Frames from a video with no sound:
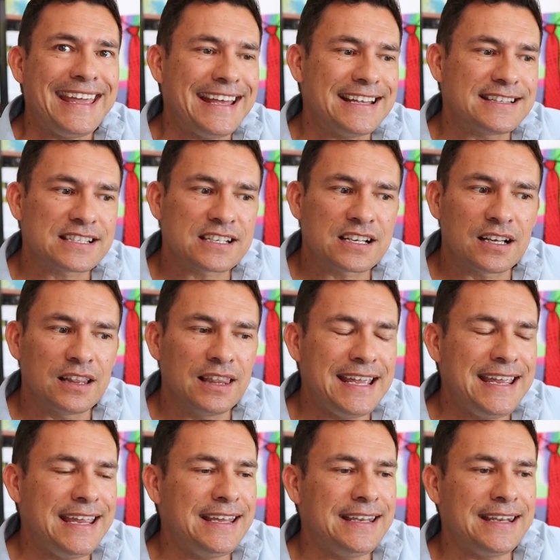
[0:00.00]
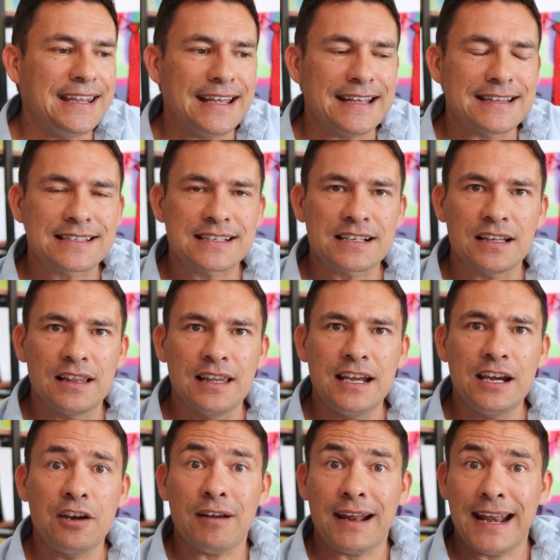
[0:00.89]
It's clean, it's
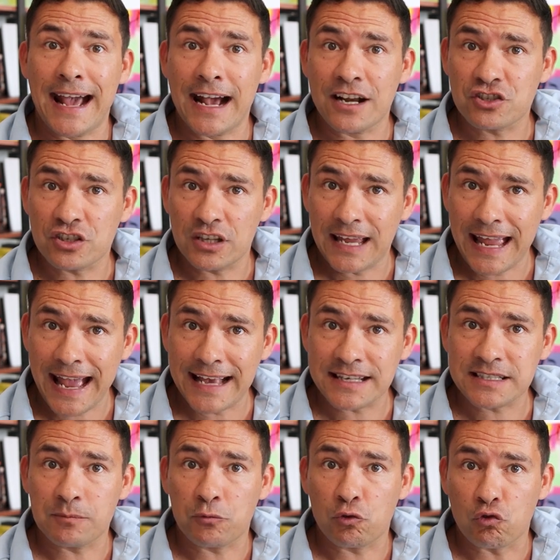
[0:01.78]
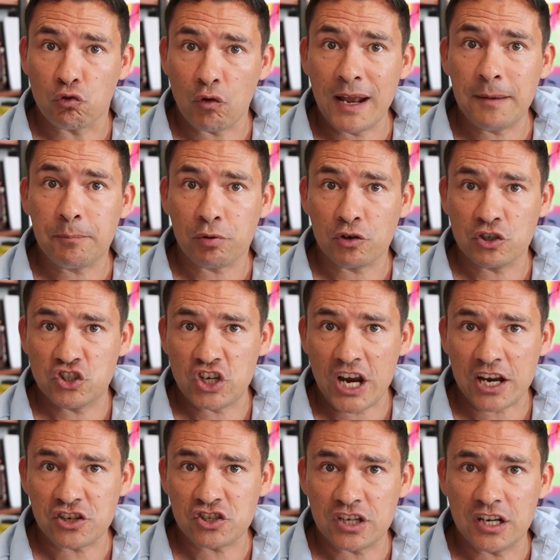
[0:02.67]
clear, it actually has some great
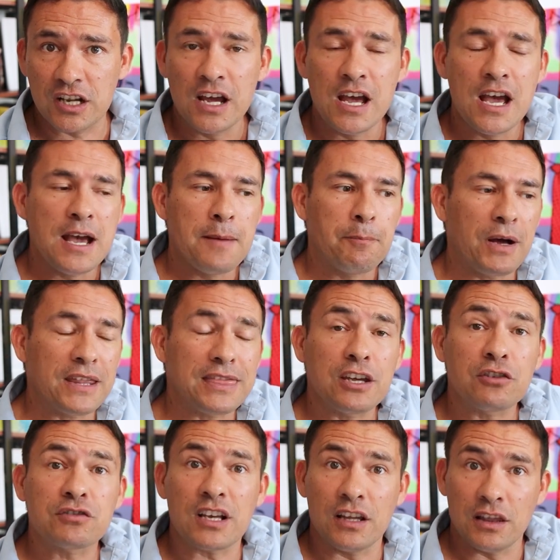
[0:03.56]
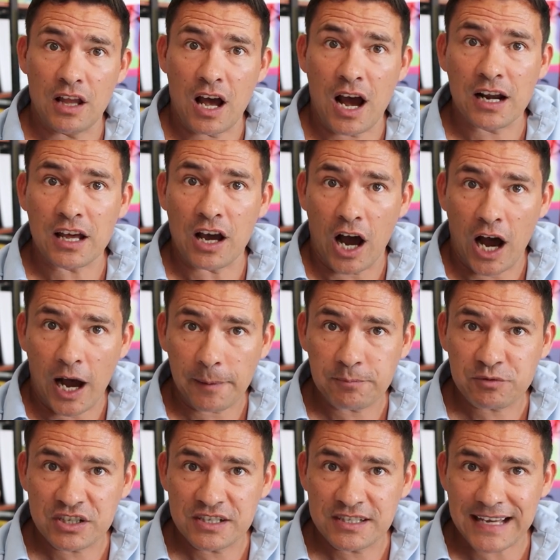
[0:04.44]
projection, but there's a lot of
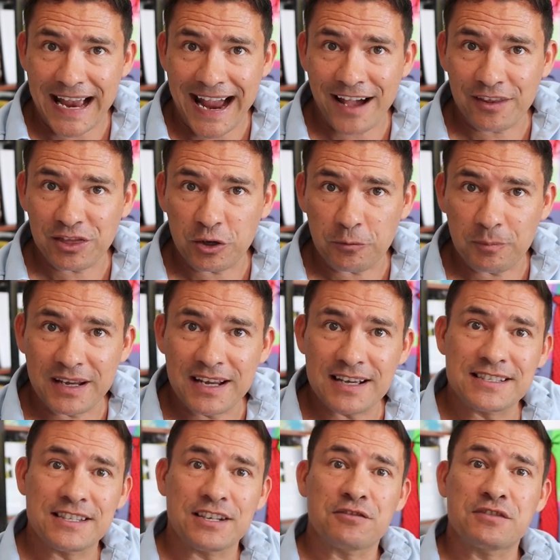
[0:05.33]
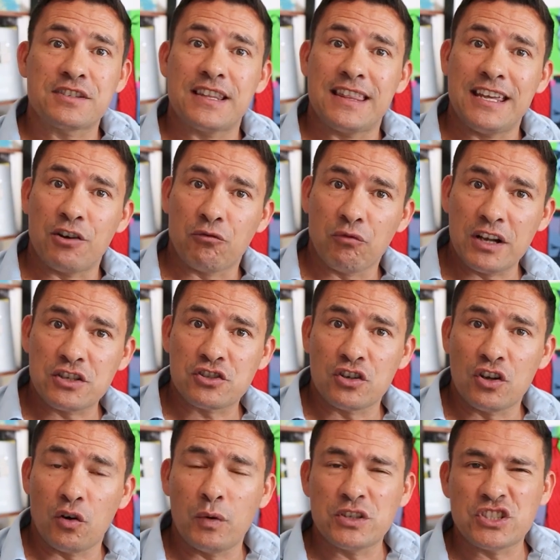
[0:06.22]
options out there because there's the
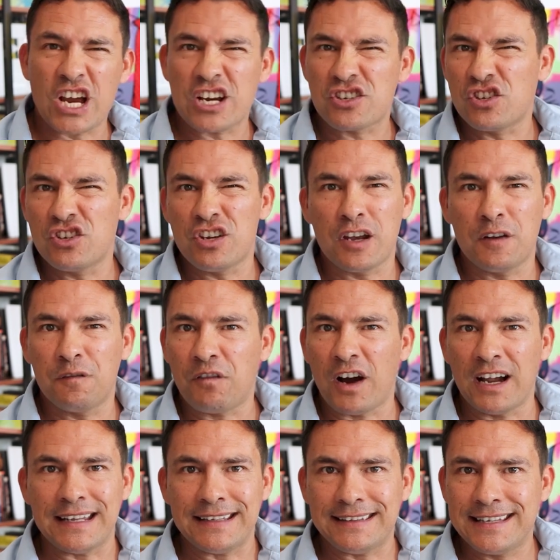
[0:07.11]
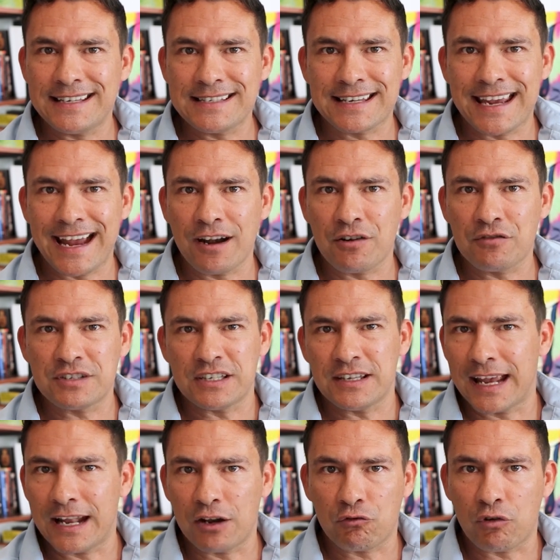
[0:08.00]
original, which actually you can find at discounters
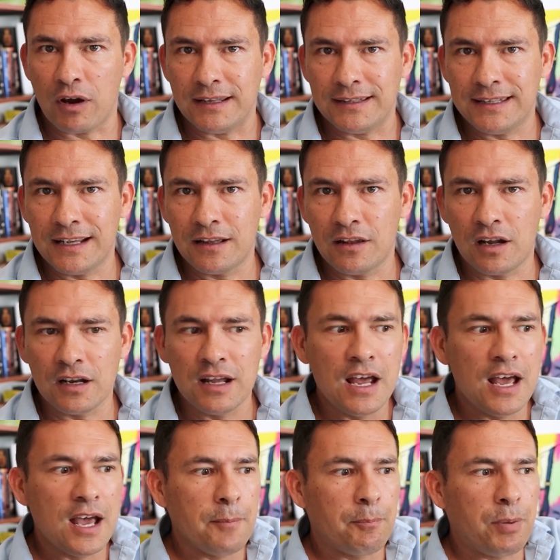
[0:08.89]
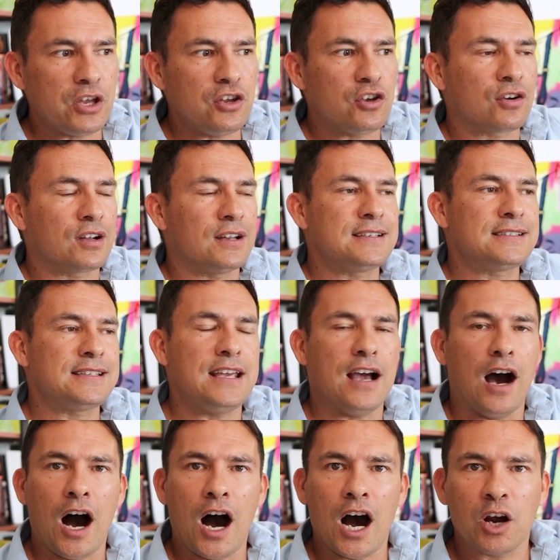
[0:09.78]
and get a great deal on, but you're going to
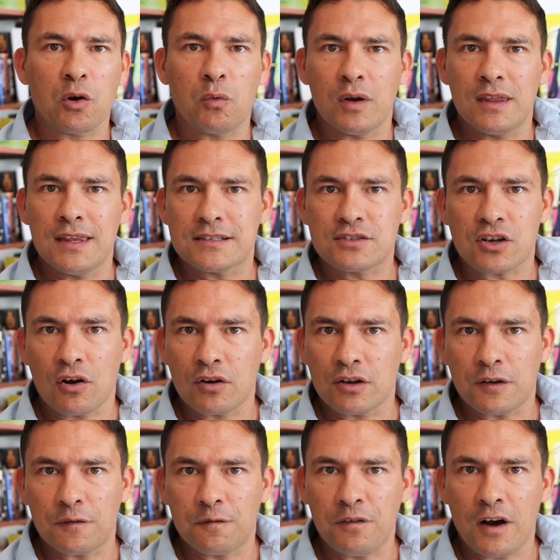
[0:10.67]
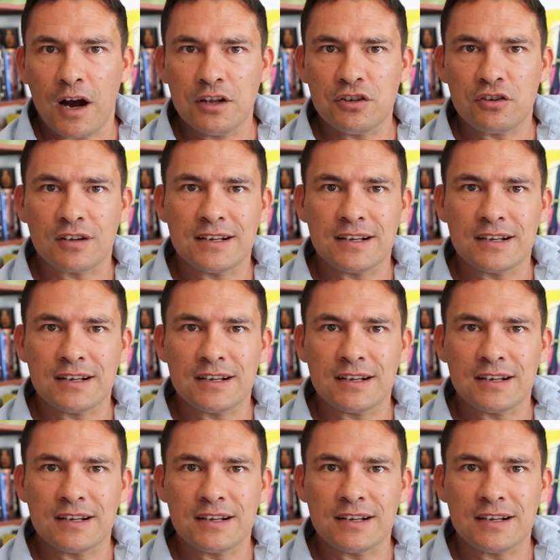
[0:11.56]
see Aqua that's harder to find.